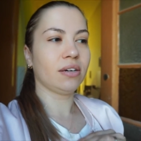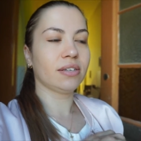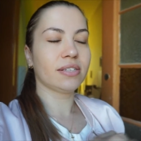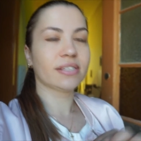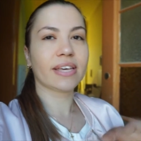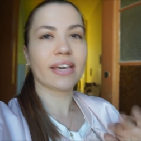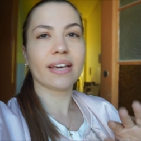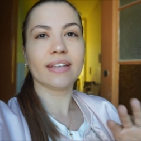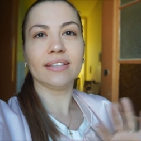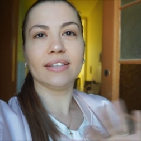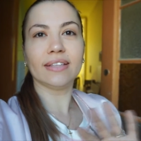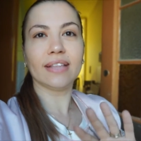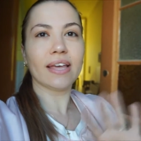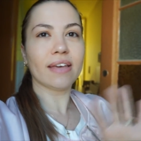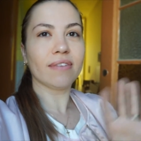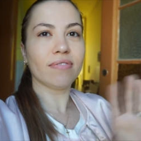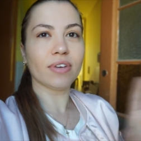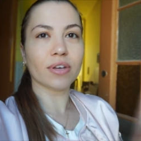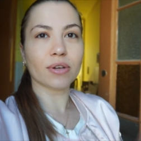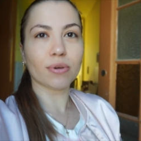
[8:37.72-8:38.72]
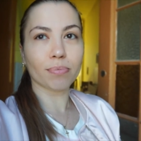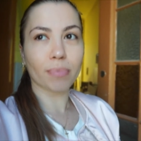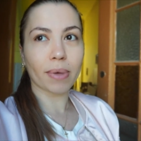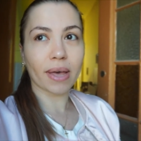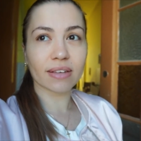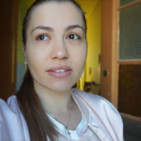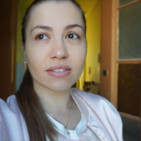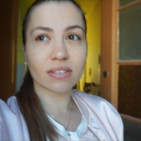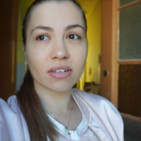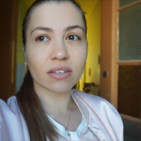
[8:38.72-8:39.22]
Scandinavian
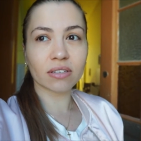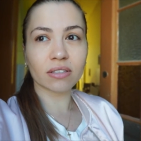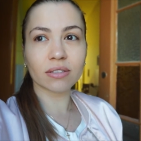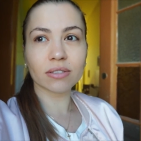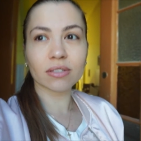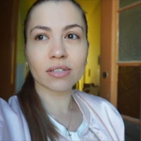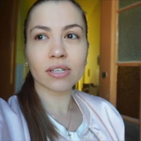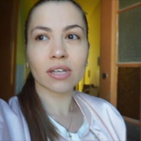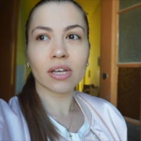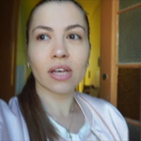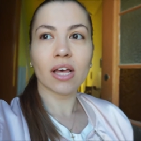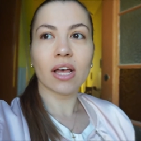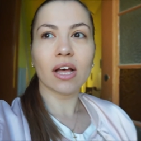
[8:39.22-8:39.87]
pastels,